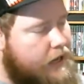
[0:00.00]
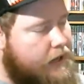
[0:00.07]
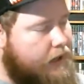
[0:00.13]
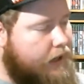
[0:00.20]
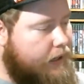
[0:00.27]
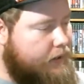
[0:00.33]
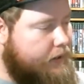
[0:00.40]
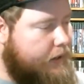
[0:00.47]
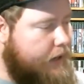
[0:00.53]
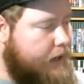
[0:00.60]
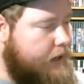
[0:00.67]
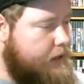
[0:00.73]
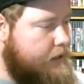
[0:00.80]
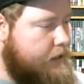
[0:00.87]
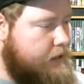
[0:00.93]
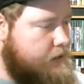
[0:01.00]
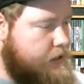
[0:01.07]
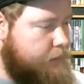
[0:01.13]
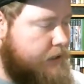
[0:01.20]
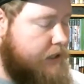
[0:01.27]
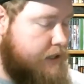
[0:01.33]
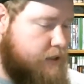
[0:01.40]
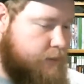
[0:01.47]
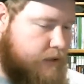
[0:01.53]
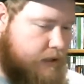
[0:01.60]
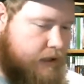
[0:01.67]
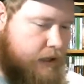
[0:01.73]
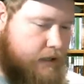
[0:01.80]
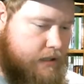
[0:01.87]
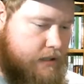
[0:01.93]
And he told me it's
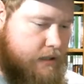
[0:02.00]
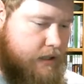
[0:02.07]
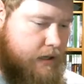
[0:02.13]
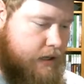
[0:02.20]
because